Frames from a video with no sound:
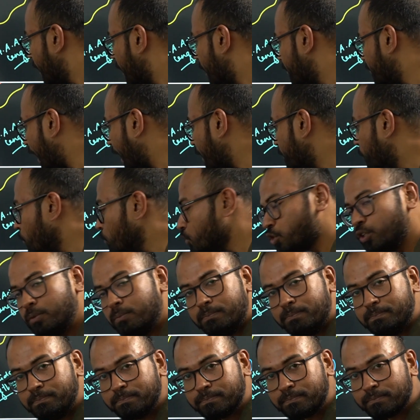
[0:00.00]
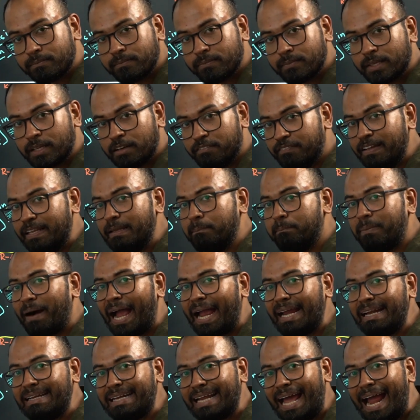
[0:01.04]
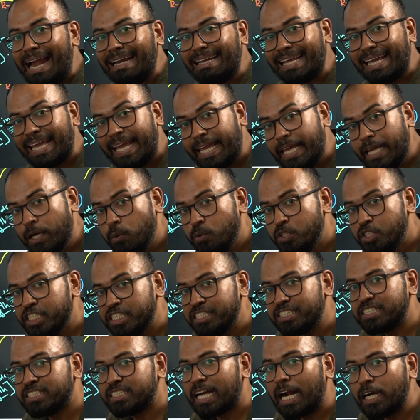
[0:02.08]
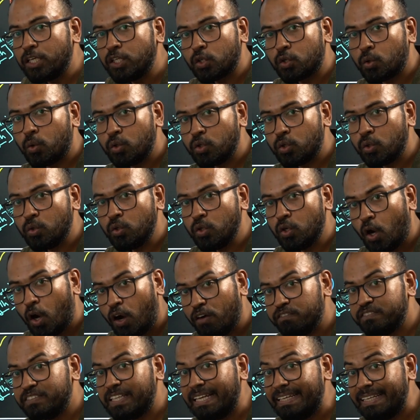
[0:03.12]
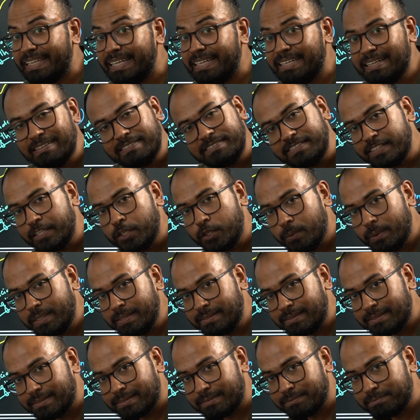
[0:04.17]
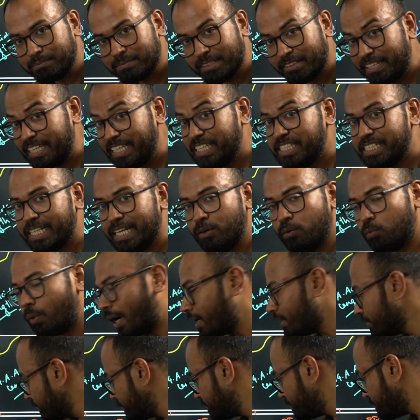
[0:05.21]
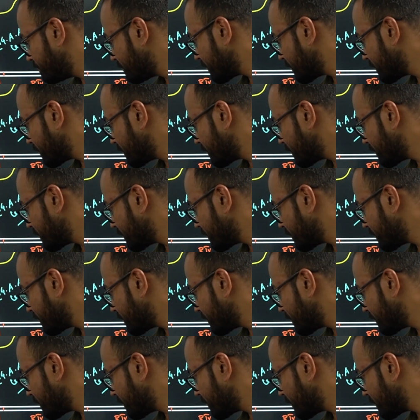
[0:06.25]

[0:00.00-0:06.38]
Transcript: Ribosome will bind at AUG start codon of the leader sequence region 1.